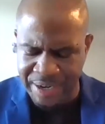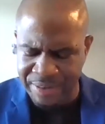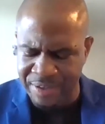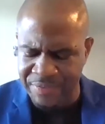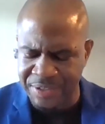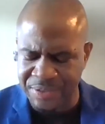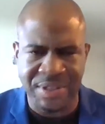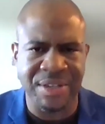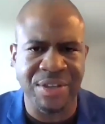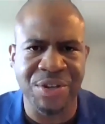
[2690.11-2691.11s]
I love how you
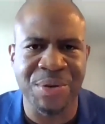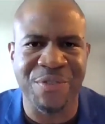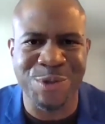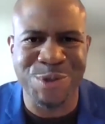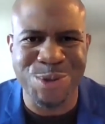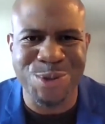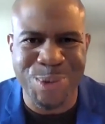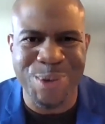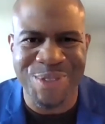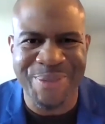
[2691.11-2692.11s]
said the universal
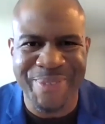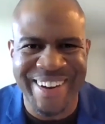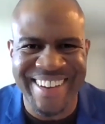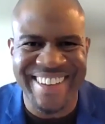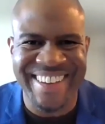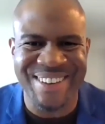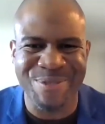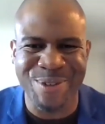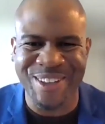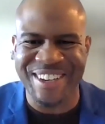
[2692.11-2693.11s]
truth, right? And
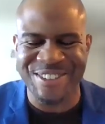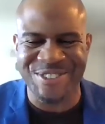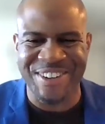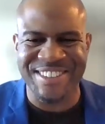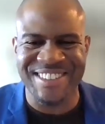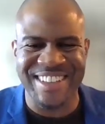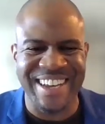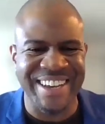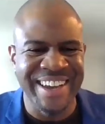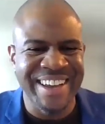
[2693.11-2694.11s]
really addressing that.